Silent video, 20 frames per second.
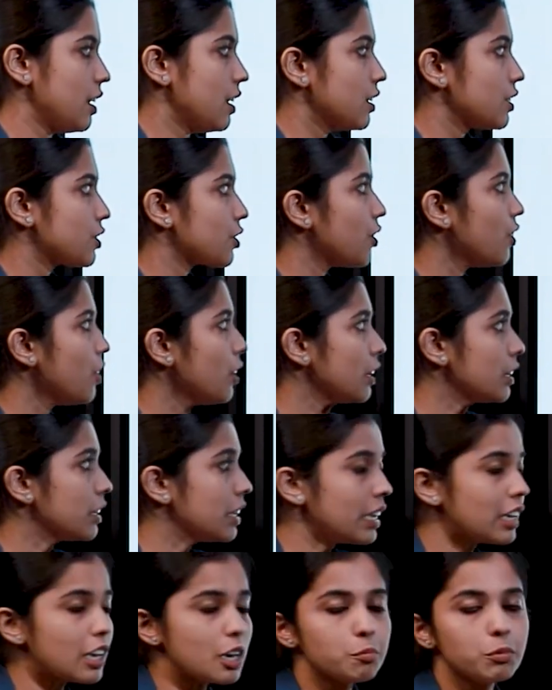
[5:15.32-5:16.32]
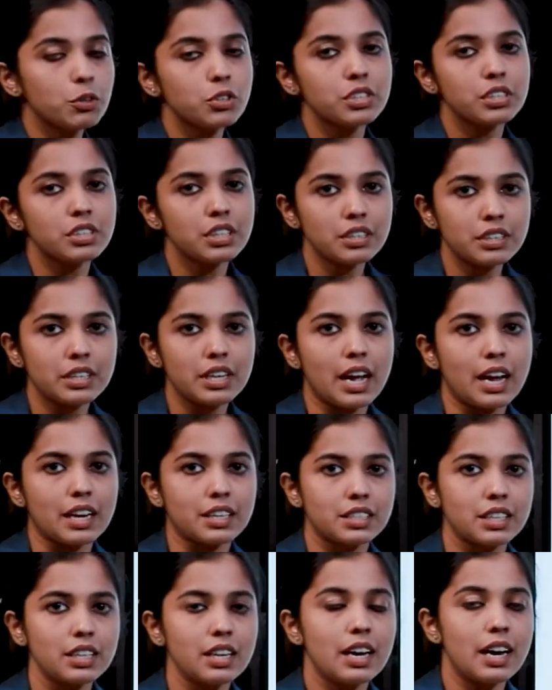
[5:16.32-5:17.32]
So decomposition
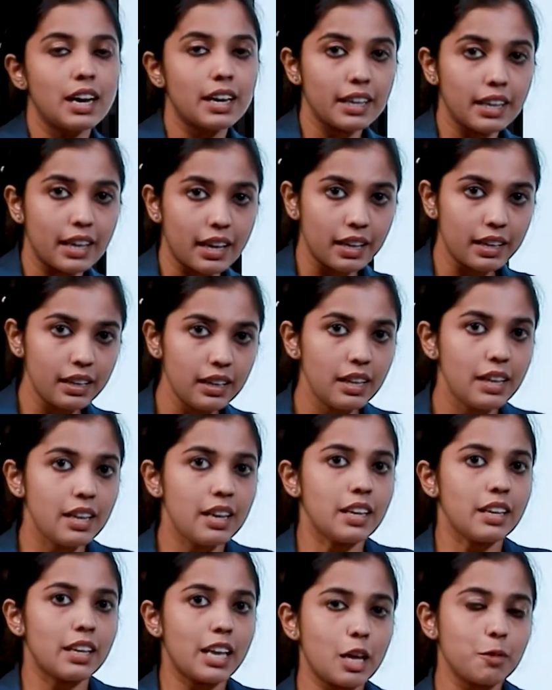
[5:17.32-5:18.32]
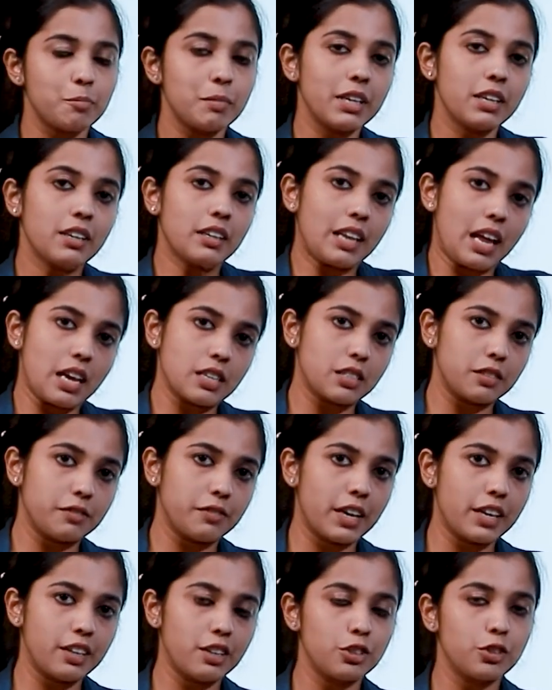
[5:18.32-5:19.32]
reaction again can be
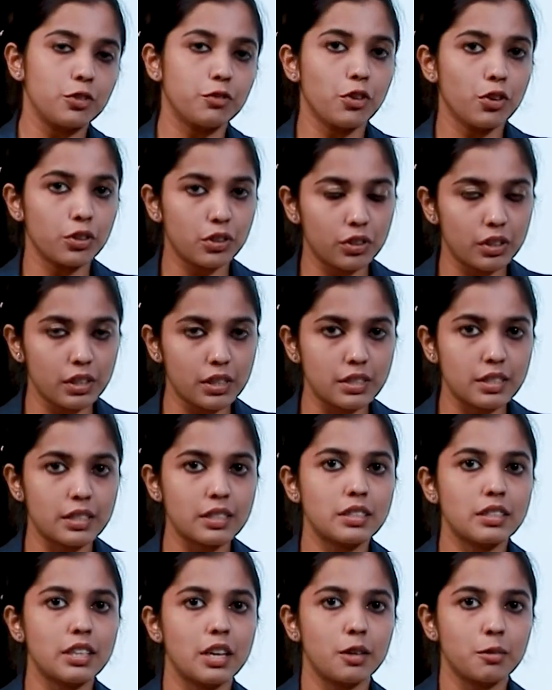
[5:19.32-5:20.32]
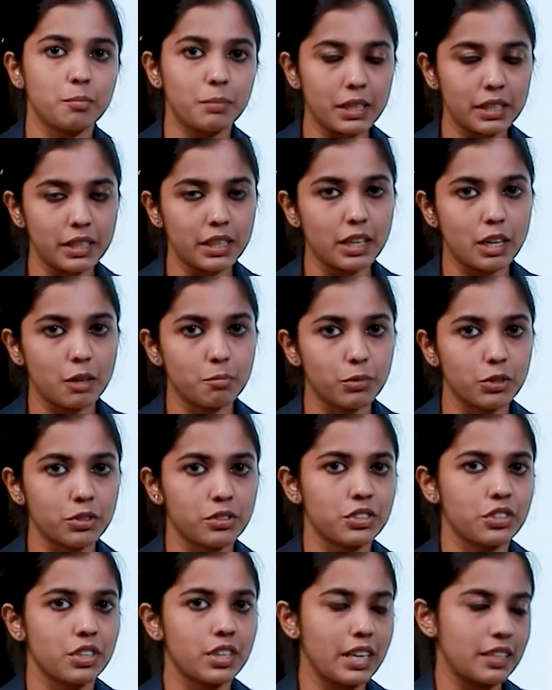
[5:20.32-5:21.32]
classified into photolysis, thermal
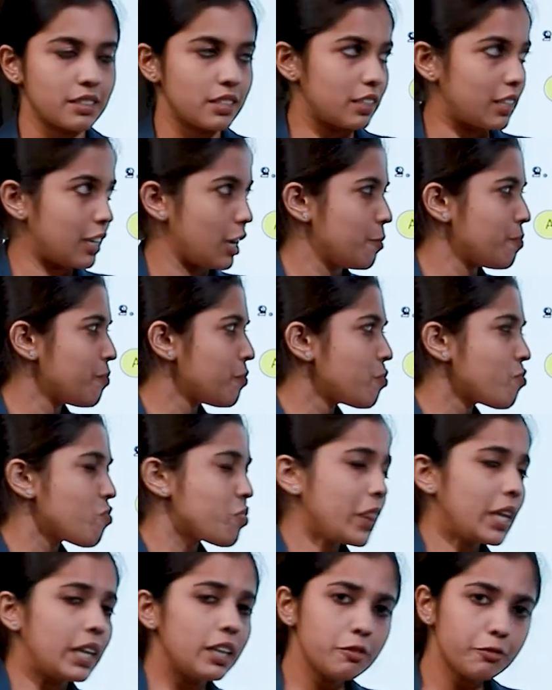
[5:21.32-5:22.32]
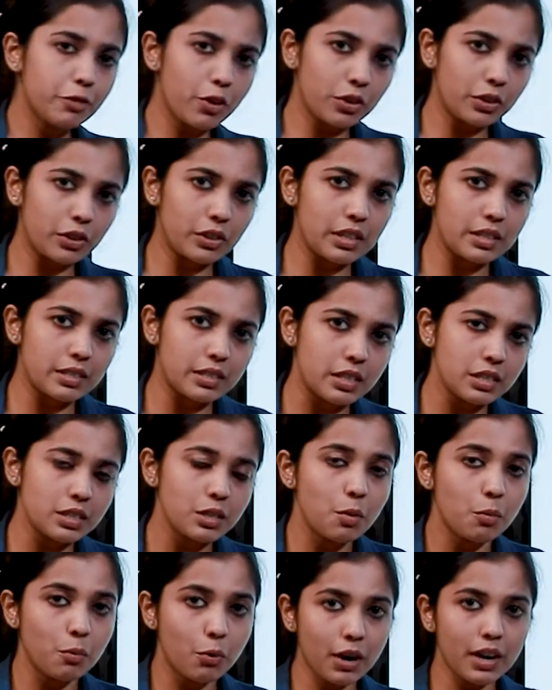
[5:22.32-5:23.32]
decomposition, etc. In photolysis,
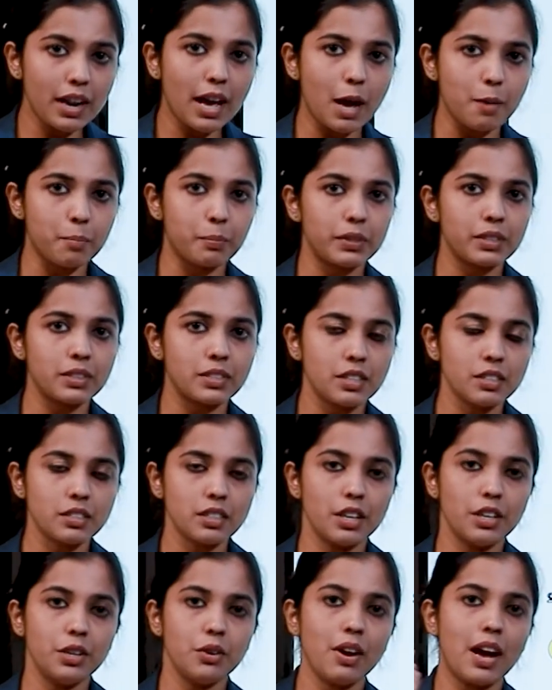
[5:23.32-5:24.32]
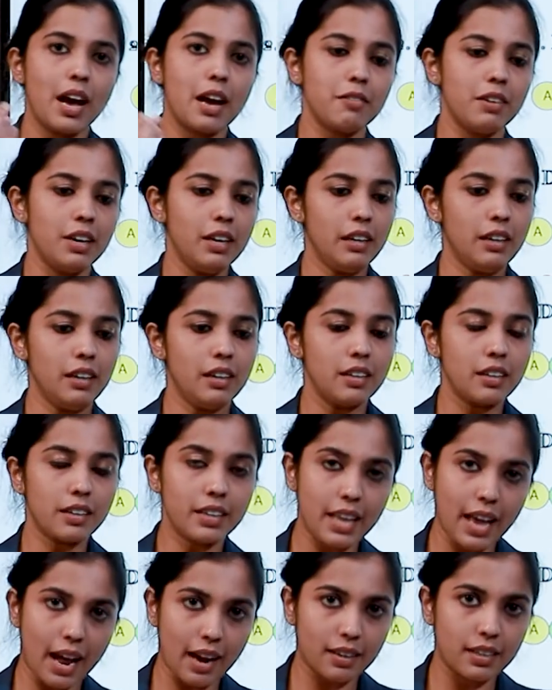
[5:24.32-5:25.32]
what happens is, you have a
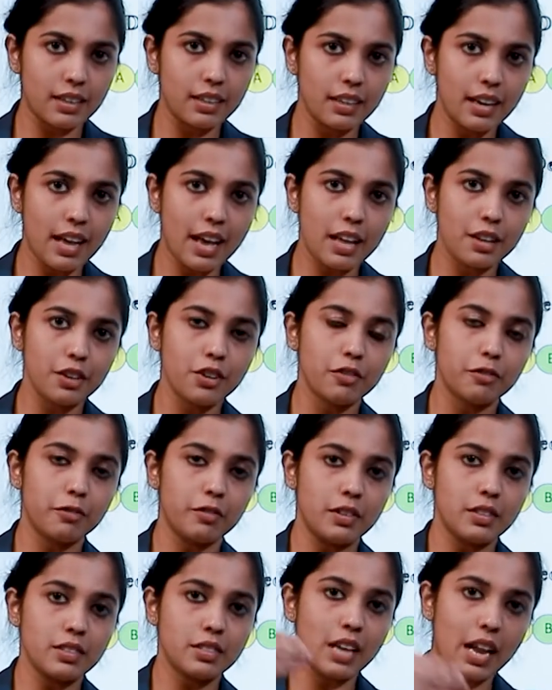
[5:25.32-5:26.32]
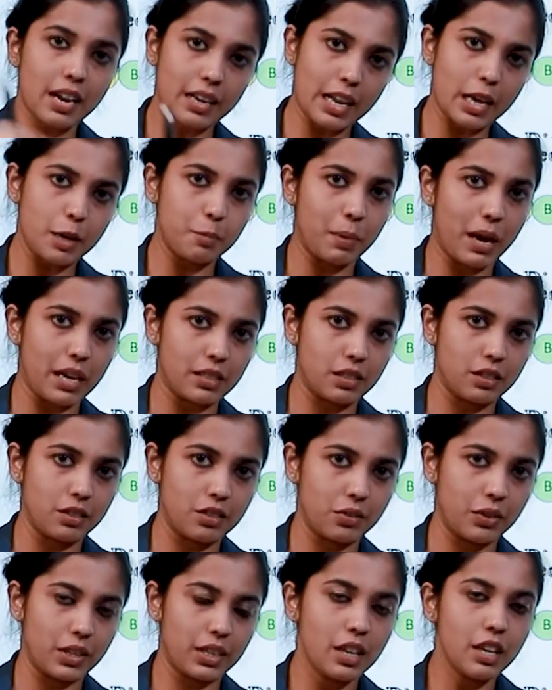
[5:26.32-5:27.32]
reactant and you have sunlight passing
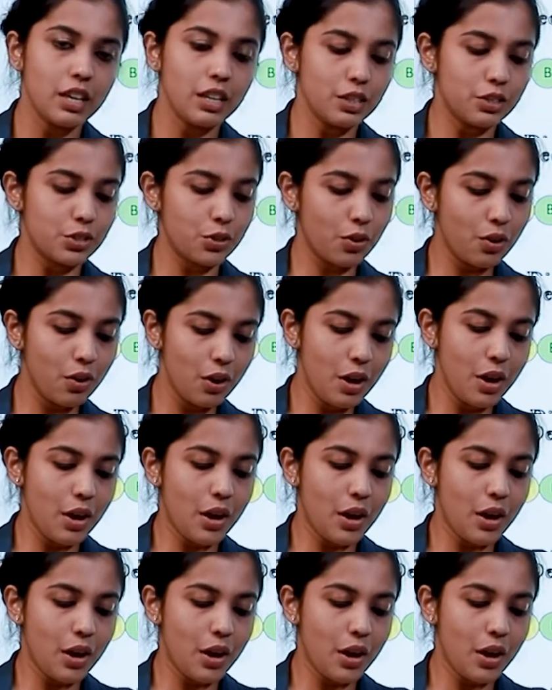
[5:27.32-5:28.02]
to it. So